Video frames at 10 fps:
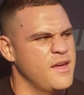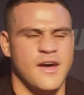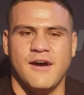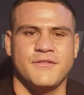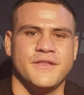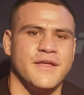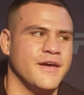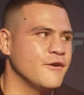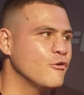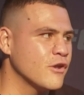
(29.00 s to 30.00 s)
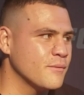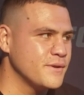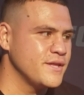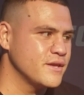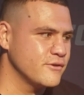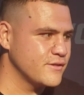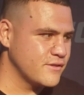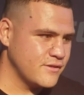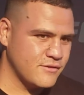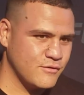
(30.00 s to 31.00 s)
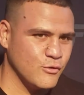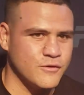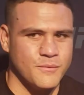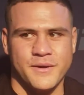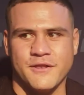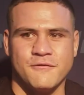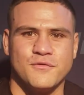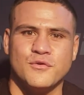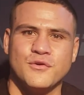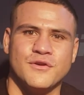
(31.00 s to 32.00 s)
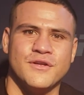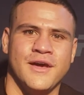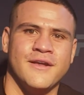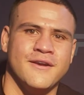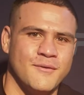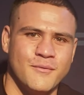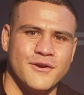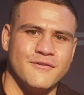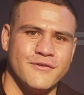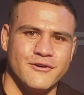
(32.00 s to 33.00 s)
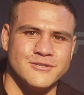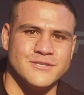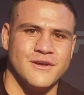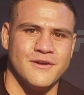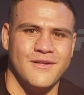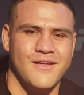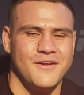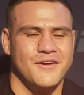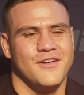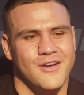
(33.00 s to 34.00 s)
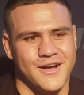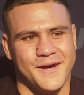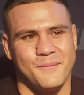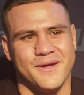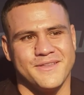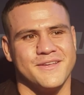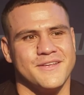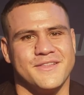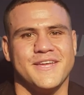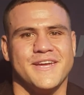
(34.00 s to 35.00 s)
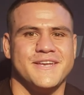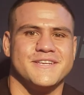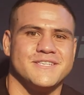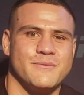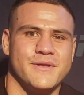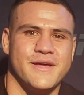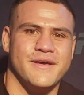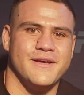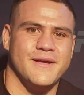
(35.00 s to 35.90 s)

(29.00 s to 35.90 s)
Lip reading: other than that, all I've been hearing is talk about the food and whatever else, so I can't wait to dig into some of that.